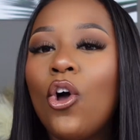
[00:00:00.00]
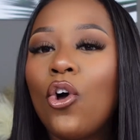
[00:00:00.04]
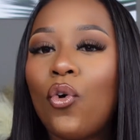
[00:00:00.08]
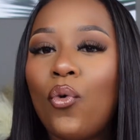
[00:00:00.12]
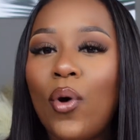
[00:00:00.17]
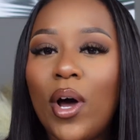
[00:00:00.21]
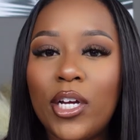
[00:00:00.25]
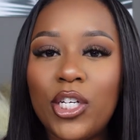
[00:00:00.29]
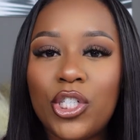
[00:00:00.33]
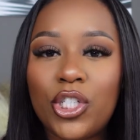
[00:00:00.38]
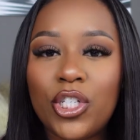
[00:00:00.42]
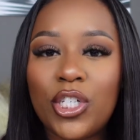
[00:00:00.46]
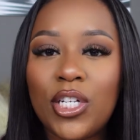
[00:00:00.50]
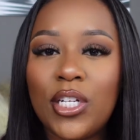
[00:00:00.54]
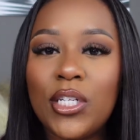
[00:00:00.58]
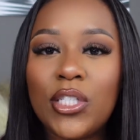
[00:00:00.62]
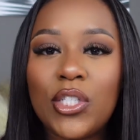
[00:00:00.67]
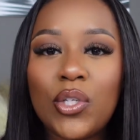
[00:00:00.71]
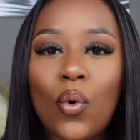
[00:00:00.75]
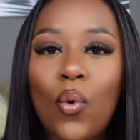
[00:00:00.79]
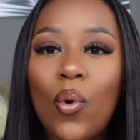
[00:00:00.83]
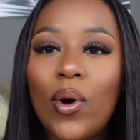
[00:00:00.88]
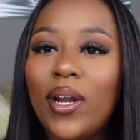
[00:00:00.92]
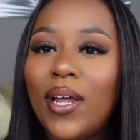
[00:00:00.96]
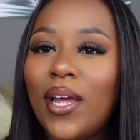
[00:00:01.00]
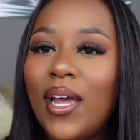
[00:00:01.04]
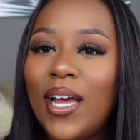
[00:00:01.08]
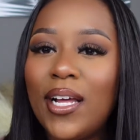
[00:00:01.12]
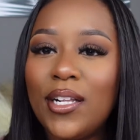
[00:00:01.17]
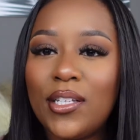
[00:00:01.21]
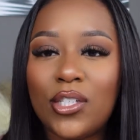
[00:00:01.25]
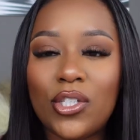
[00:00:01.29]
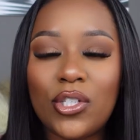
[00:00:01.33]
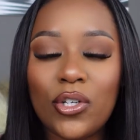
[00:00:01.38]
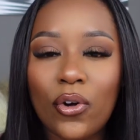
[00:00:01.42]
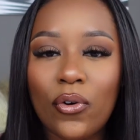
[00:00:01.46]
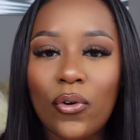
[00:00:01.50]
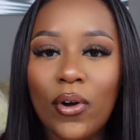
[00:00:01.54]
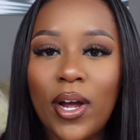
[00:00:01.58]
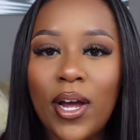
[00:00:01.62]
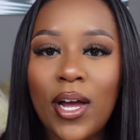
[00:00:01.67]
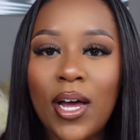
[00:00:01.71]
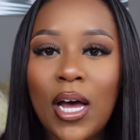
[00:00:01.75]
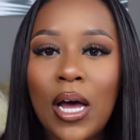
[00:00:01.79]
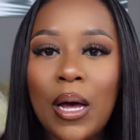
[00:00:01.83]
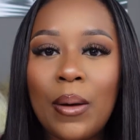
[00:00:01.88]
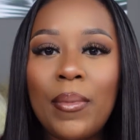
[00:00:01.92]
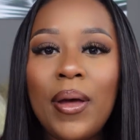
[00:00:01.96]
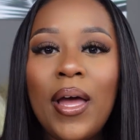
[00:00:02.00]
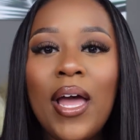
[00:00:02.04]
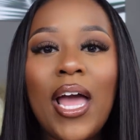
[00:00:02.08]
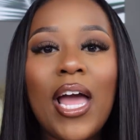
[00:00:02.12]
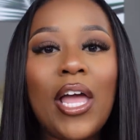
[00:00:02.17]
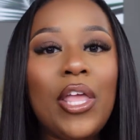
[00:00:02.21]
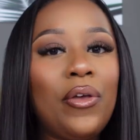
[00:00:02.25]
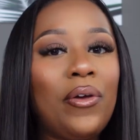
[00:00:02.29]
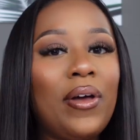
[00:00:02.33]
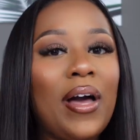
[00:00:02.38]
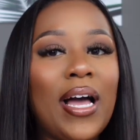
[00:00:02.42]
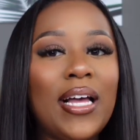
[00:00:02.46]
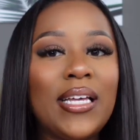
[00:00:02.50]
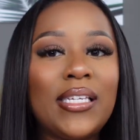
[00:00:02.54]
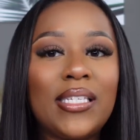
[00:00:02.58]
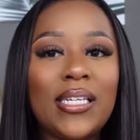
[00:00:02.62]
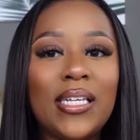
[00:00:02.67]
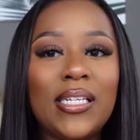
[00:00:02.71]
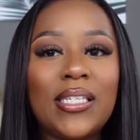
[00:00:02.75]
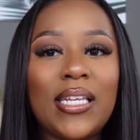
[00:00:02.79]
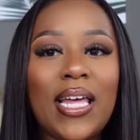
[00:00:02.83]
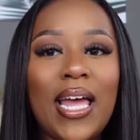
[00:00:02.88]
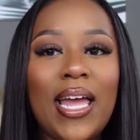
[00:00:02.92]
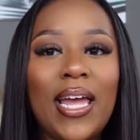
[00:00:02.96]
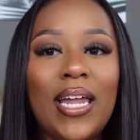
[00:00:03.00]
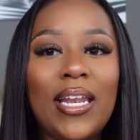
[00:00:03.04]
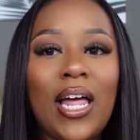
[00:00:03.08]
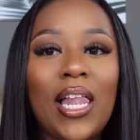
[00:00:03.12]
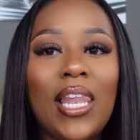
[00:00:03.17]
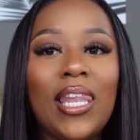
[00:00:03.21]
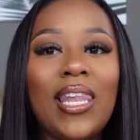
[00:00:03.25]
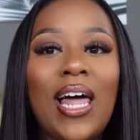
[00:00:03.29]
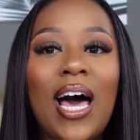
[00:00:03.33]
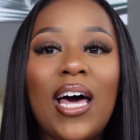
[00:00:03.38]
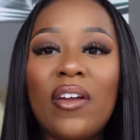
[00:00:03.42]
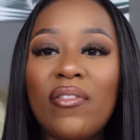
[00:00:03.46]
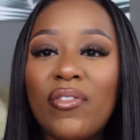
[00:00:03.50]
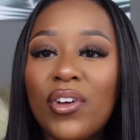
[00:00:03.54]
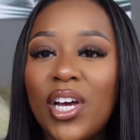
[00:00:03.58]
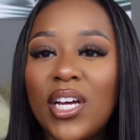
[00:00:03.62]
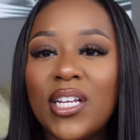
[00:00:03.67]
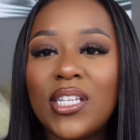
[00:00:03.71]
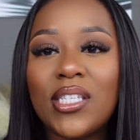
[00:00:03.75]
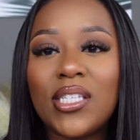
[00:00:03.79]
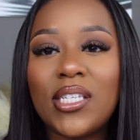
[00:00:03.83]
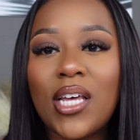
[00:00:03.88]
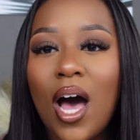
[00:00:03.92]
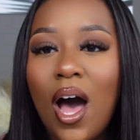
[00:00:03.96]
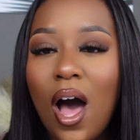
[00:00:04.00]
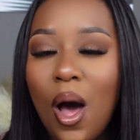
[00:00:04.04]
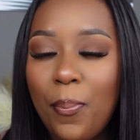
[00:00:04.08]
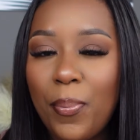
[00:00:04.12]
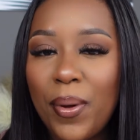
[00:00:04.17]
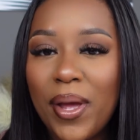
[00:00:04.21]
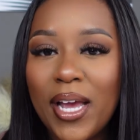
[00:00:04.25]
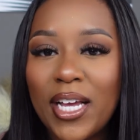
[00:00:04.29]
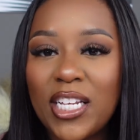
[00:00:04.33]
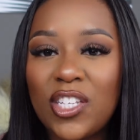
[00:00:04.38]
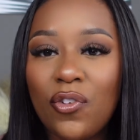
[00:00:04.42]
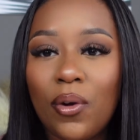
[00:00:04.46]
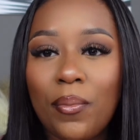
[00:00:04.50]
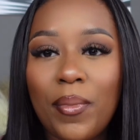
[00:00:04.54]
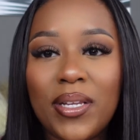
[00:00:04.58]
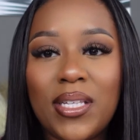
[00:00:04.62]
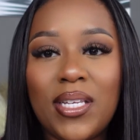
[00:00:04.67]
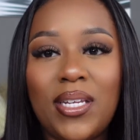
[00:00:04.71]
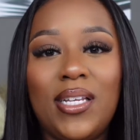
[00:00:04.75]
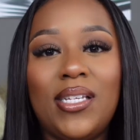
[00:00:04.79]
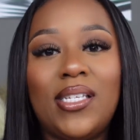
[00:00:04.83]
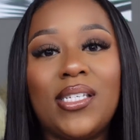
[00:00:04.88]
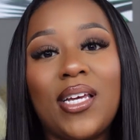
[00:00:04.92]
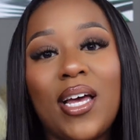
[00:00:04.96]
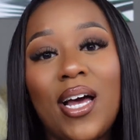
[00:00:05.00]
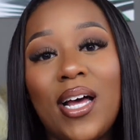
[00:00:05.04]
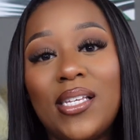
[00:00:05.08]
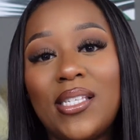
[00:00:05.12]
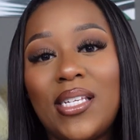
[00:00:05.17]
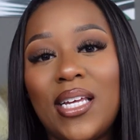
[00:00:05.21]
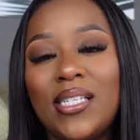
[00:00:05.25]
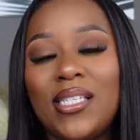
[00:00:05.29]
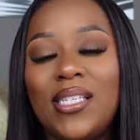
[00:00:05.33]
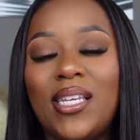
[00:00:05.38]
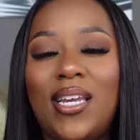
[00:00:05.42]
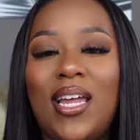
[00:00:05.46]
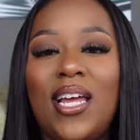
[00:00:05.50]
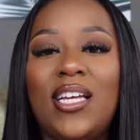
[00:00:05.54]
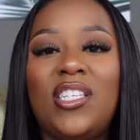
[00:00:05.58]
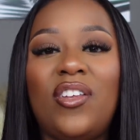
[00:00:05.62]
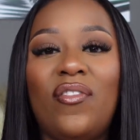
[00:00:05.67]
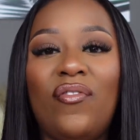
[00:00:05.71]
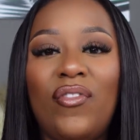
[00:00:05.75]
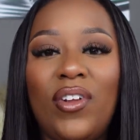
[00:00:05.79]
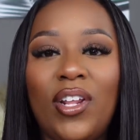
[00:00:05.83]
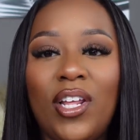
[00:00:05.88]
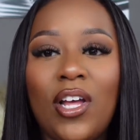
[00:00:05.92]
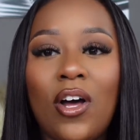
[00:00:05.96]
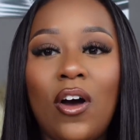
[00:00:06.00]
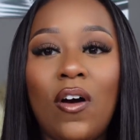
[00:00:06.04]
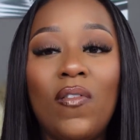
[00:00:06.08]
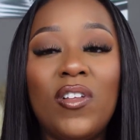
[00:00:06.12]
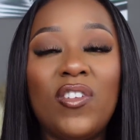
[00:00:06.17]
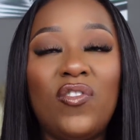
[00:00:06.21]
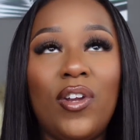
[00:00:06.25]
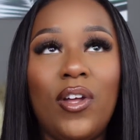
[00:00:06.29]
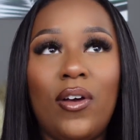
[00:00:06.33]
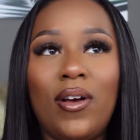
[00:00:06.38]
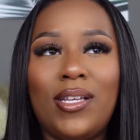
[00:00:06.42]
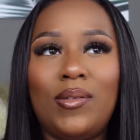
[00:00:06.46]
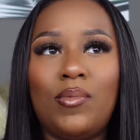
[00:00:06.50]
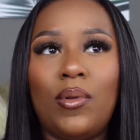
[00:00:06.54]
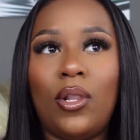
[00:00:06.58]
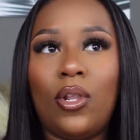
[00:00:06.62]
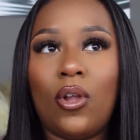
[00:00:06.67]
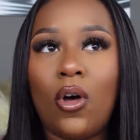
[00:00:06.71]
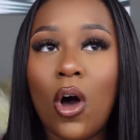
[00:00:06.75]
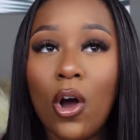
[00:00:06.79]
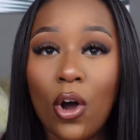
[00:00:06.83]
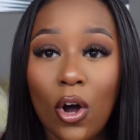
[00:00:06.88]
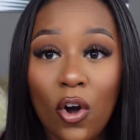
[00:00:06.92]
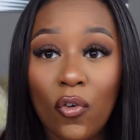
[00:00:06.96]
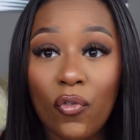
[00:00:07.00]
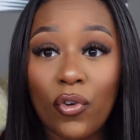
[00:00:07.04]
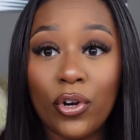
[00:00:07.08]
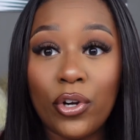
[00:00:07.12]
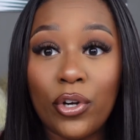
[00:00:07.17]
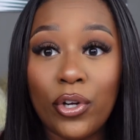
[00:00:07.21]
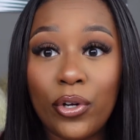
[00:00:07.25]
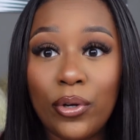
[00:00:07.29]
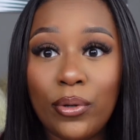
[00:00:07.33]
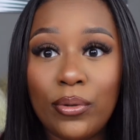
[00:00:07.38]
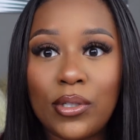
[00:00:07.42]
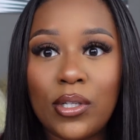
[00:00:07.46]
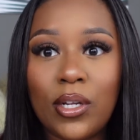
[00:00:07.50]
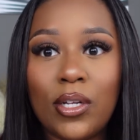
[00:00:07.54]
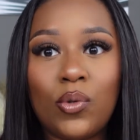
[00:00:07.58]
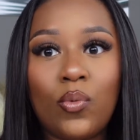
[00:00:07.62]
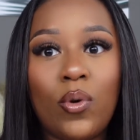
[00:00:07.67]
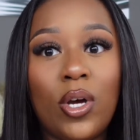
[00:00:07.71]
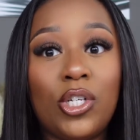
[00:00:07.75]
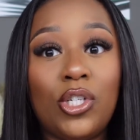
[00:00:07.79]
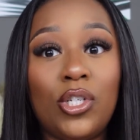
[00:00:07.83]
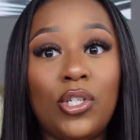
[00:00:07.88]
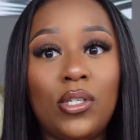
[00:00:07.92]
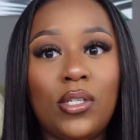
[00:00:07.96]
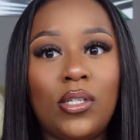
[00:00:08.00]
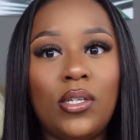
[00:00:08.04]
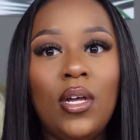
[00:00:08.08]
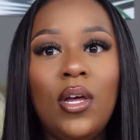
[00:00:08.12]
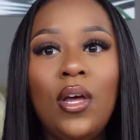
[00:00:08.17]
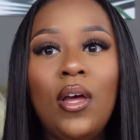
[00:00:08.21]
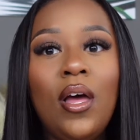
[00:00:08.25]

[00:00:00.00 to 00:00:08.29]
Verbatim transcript: questions on Instagram, and you guys sent in a lot of good topics for me to discuss in today's video. This video has been long overdue, so these questions